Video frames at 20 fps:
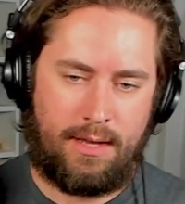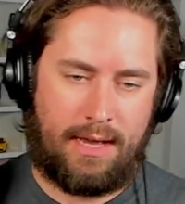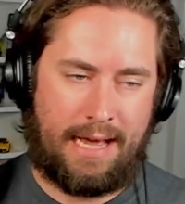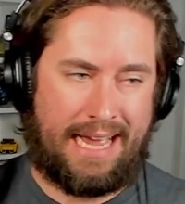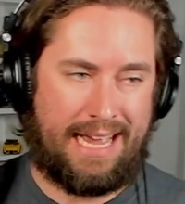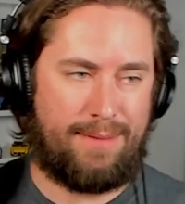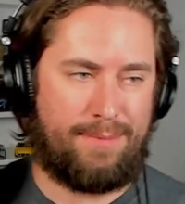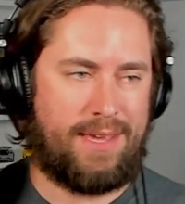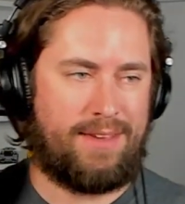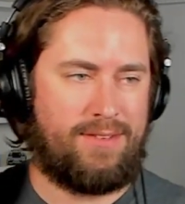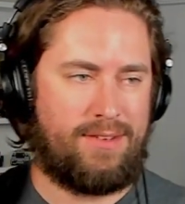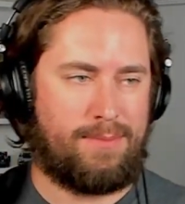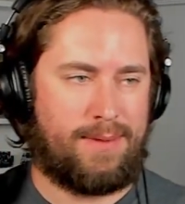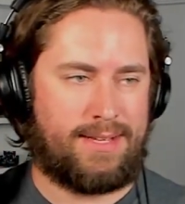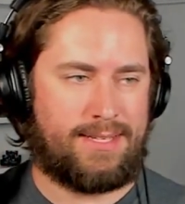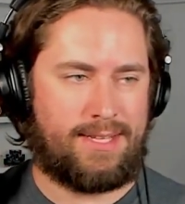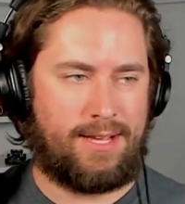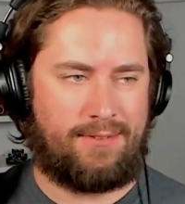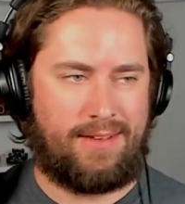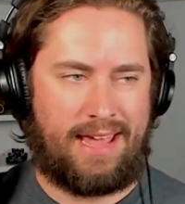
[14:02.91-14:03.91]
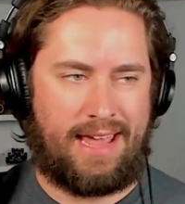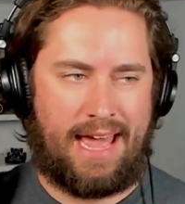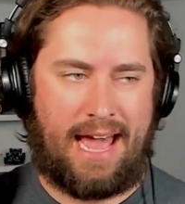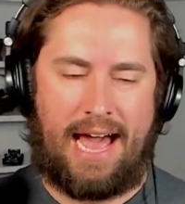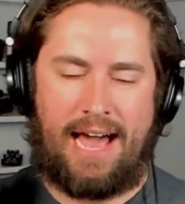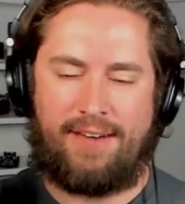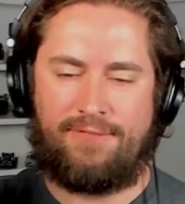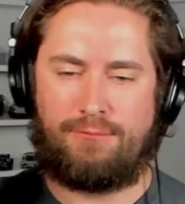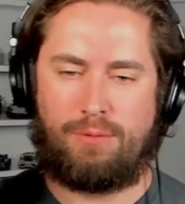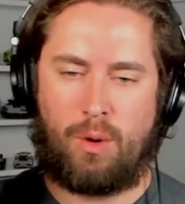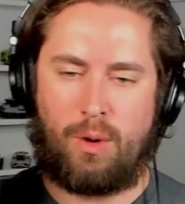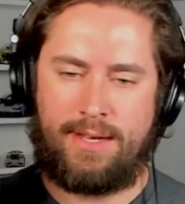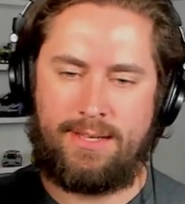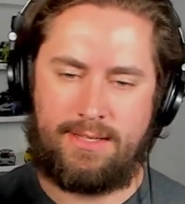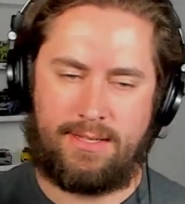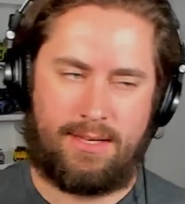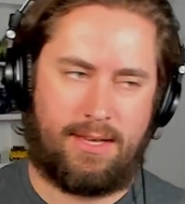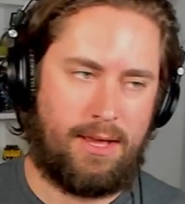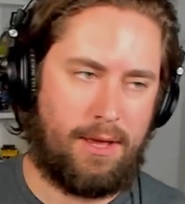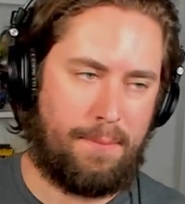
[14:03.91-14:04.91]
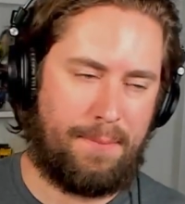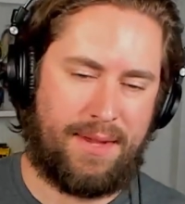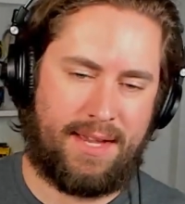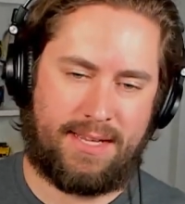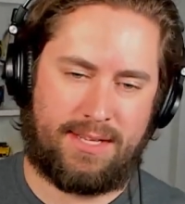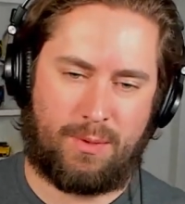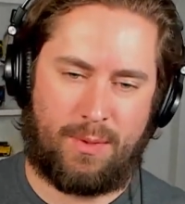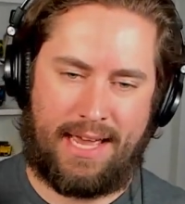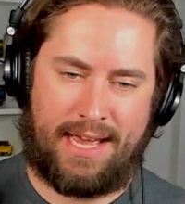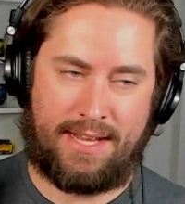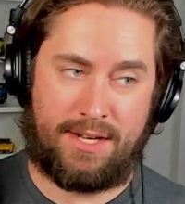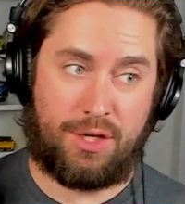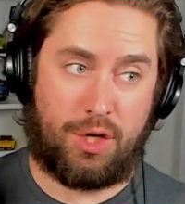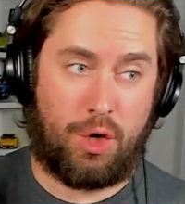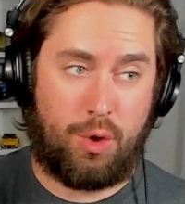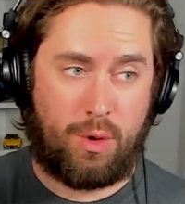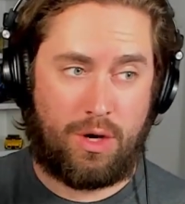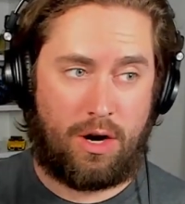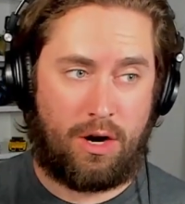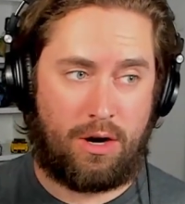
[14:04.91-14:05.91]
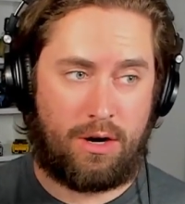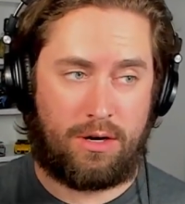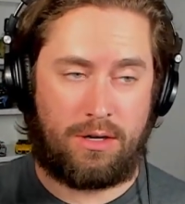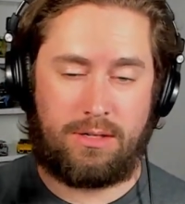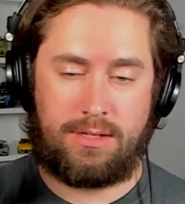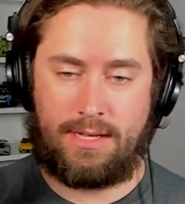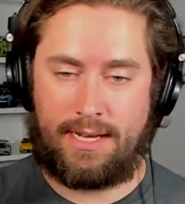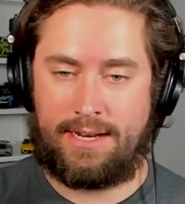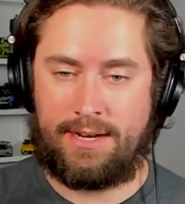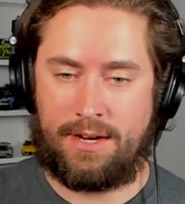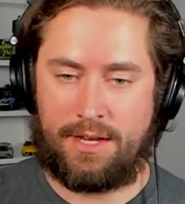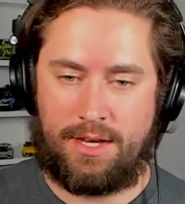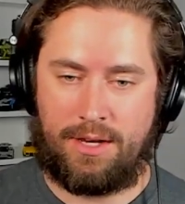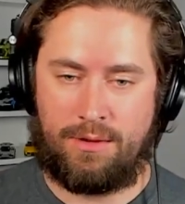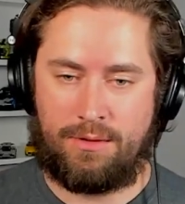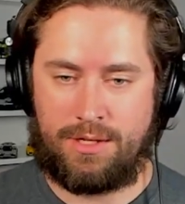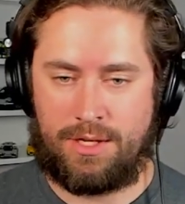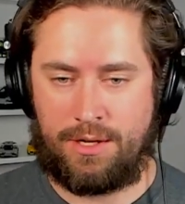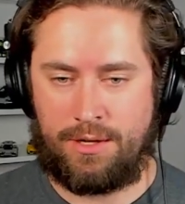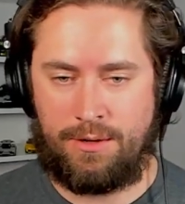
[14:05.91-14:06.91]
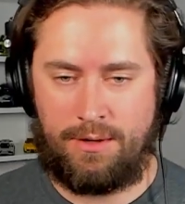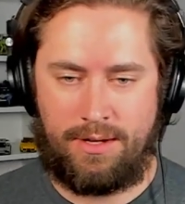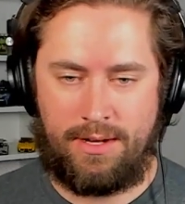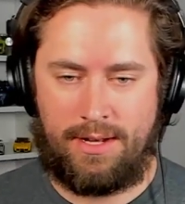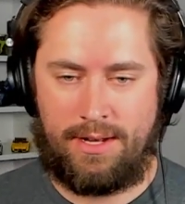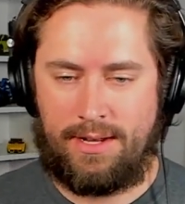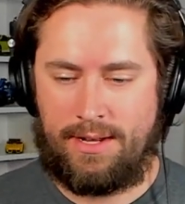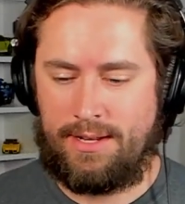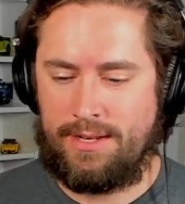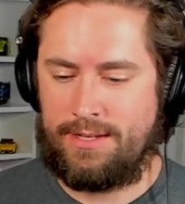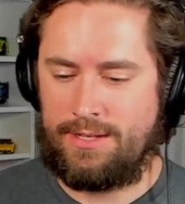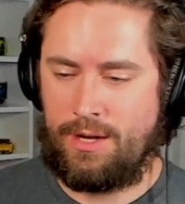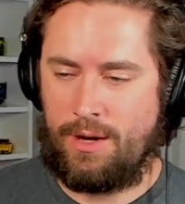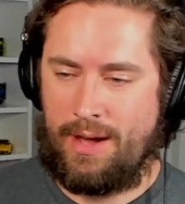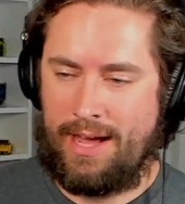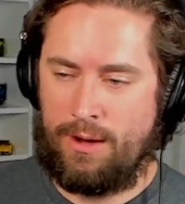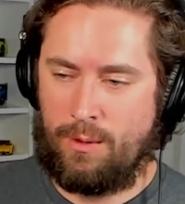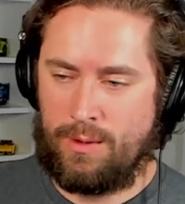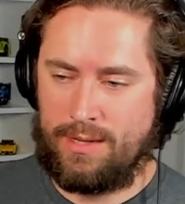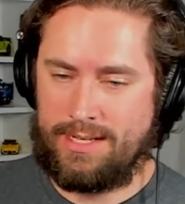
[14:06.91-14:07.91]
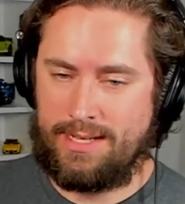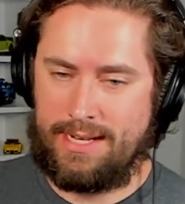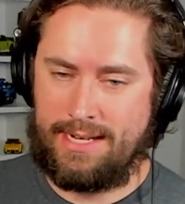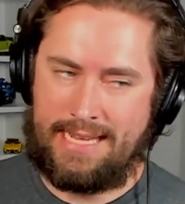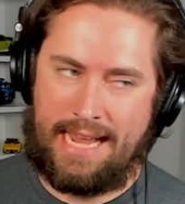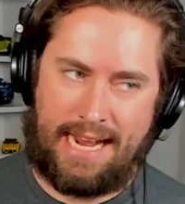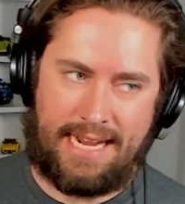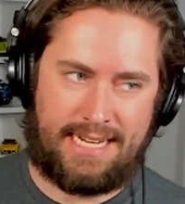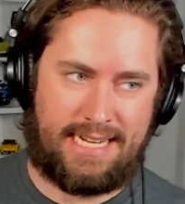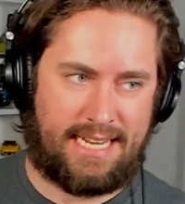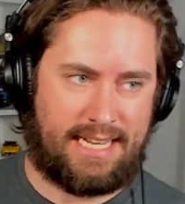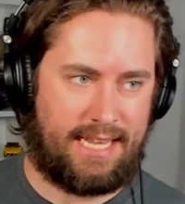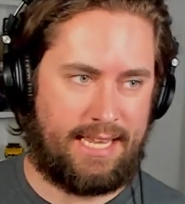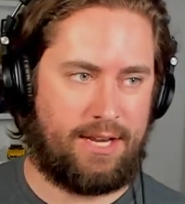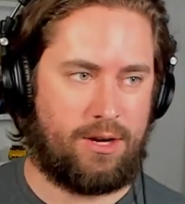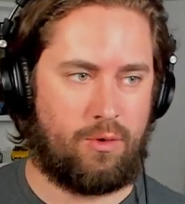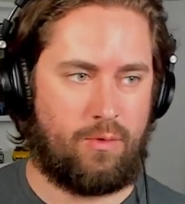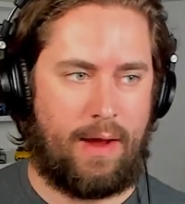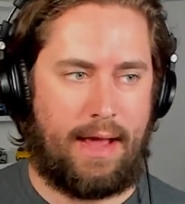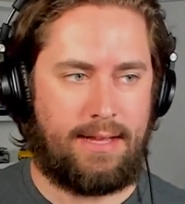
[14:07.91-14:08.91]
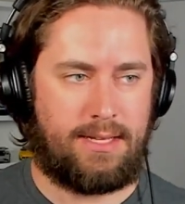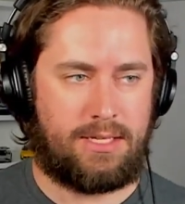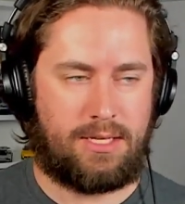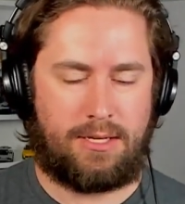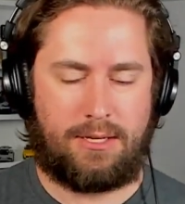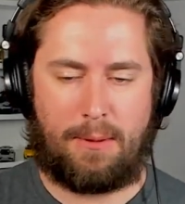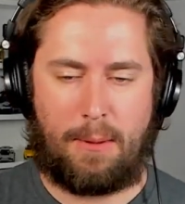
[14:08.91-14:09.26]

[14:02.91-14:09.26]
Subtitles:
I am giving myself a half point because we had 2 cars into Q2, so I was technically correct,